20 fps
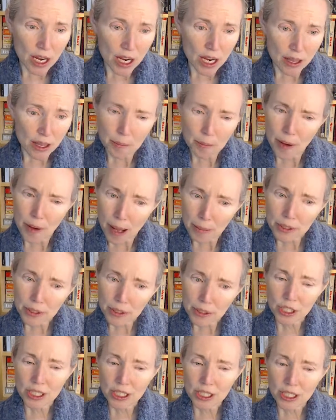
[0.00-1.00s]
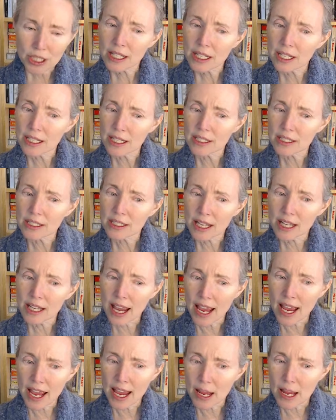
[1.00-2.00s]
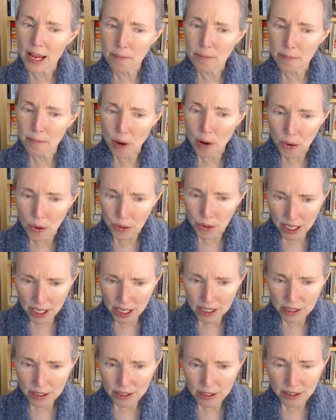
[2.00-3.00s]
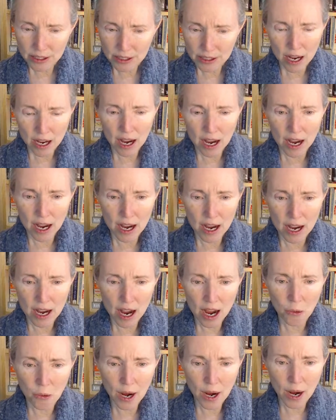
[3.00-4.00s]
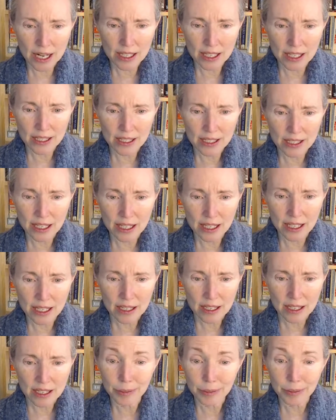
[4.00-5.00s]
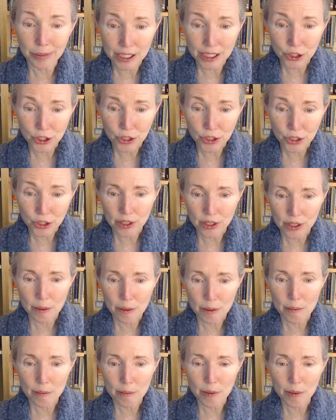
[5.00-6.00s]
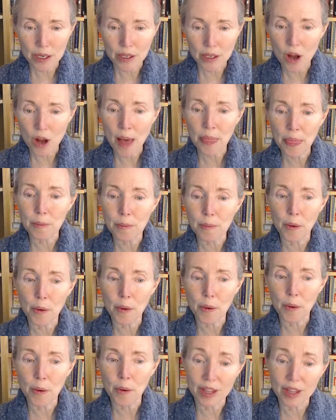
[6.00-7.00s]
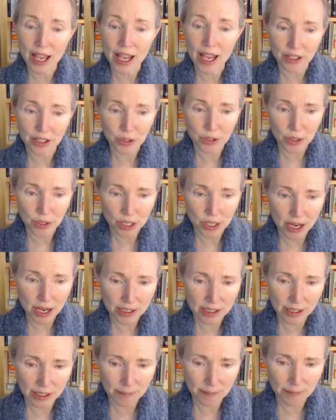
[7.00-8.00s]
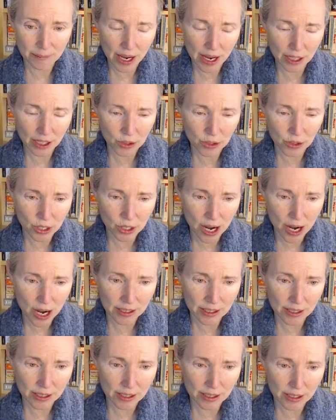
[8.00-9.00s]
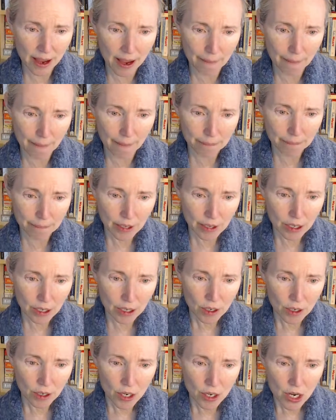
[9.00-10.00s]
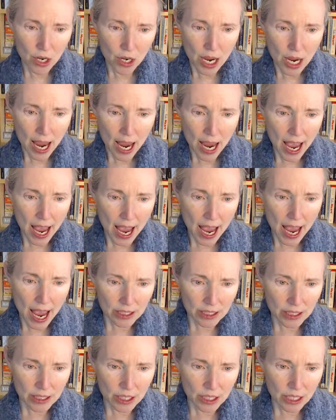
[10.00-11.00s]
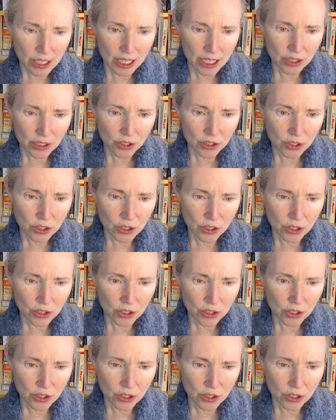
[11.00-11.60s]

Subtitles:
The publishing is a bonus, a way to seek completion, but not the point of the exercise. Yeah. And it's